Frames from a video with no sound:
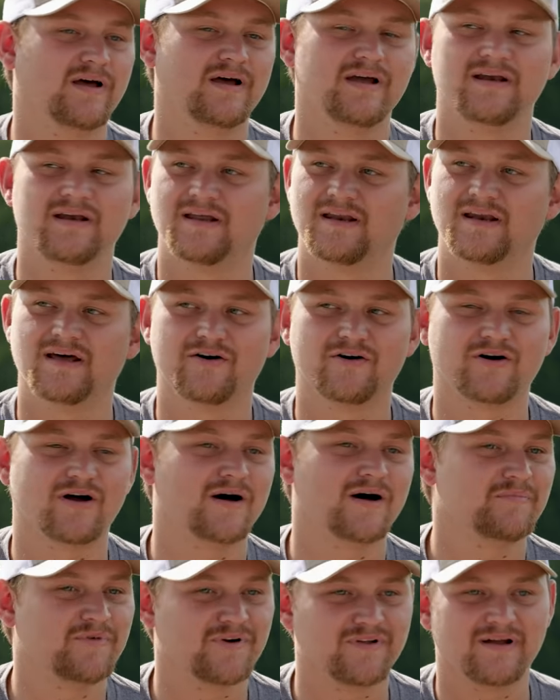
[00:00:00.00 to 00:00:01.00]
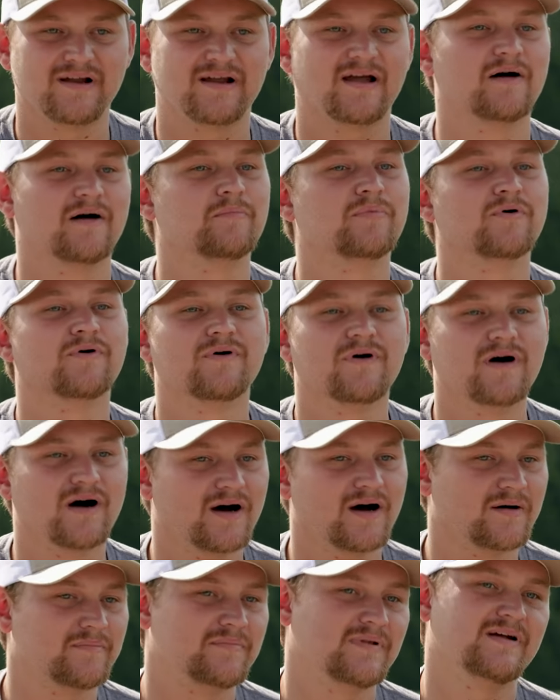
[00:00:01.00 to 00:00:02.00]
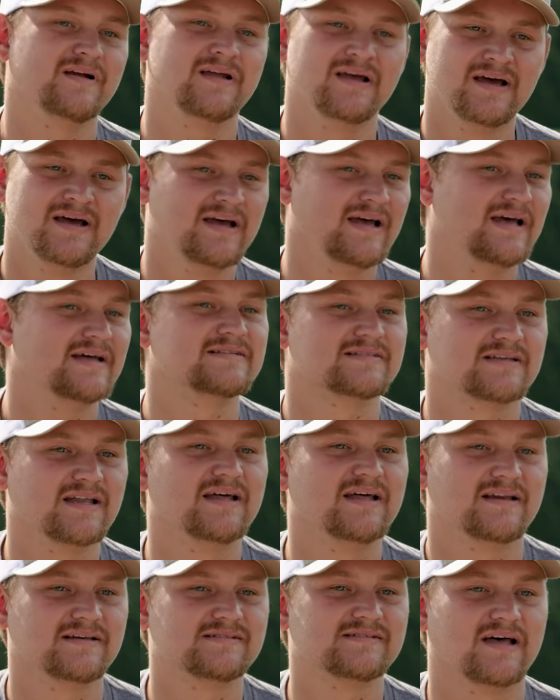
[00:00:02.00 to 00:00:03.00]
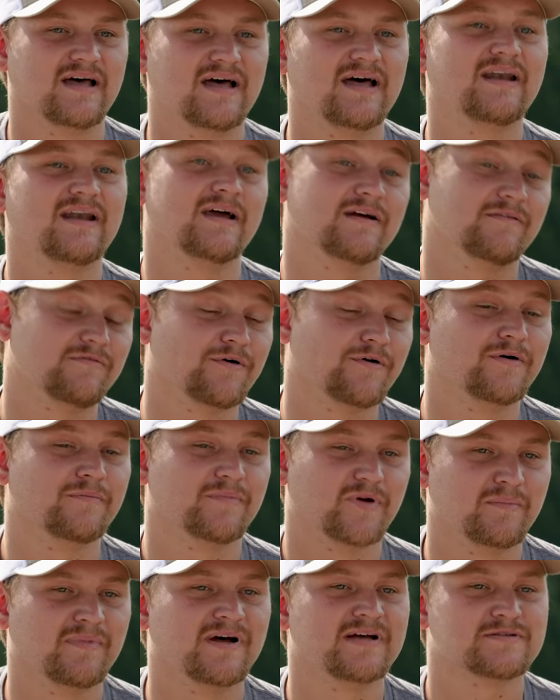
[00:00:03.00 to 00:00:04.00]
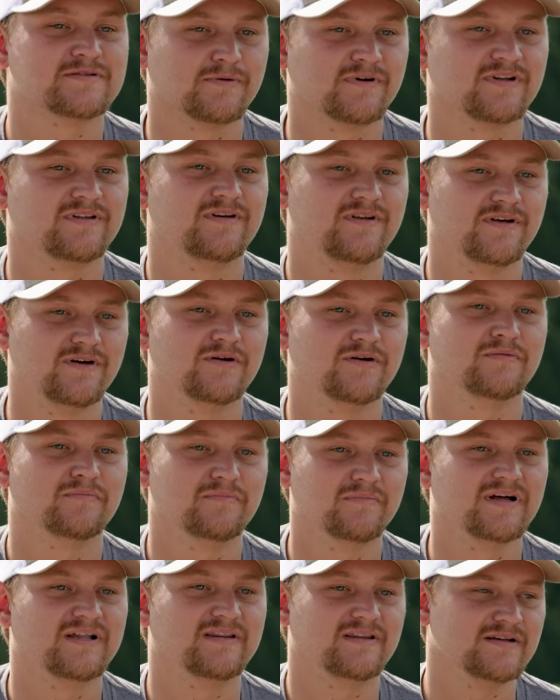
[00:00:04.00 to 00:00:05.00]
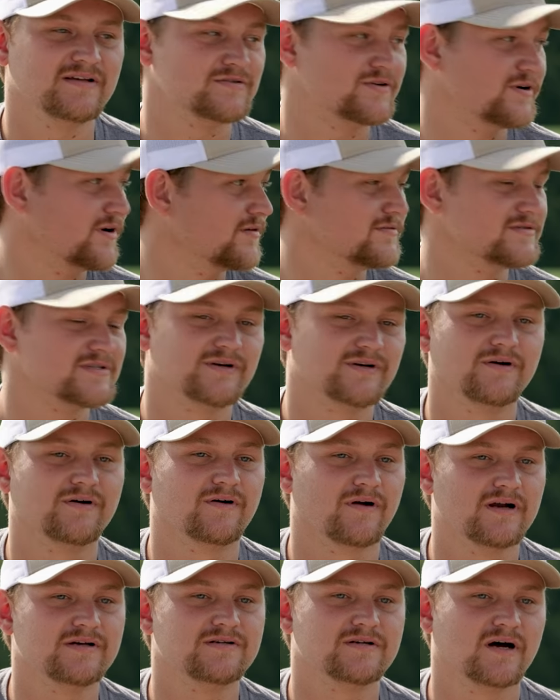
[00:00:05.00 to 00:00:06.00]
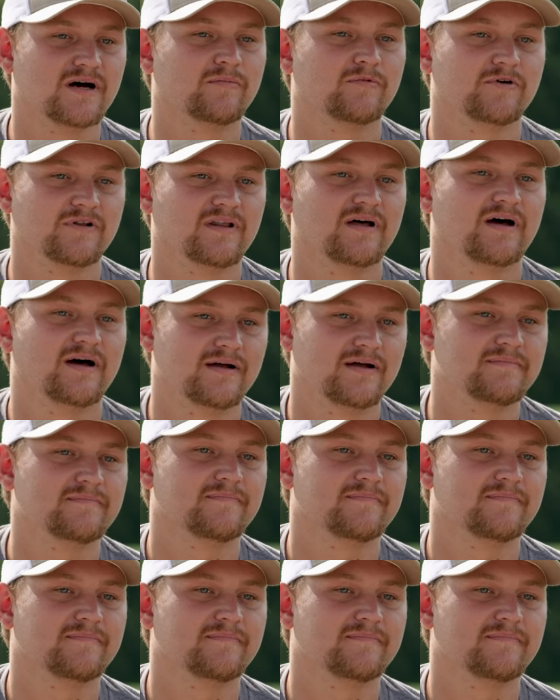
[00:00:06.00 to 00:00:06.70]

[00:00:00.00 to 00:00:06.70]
plane, helicopter, they got pulled pull up. They, it's, it's a headache for them to mess with too. But these drones do a great job with that.